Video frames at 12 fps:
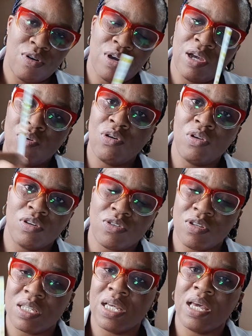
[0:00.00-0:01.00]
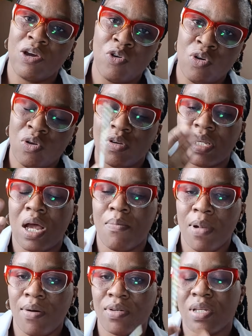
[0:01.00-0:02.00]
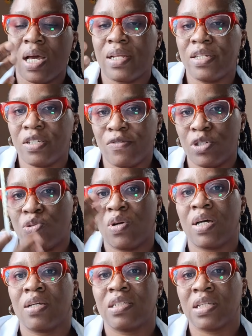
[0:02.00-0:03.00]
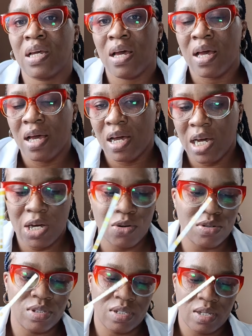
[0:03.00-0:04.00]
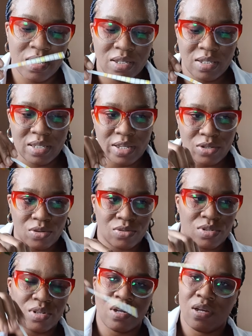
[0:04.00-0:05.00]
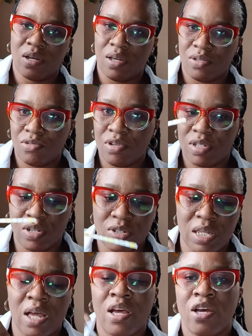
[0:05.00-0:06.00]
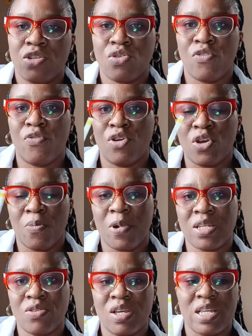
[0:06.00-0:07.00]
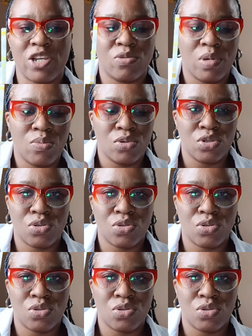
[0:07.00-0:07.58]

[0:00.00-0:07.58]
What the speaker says: a whole lot about an individual's health status. So it's just that. So for your practical, you should be able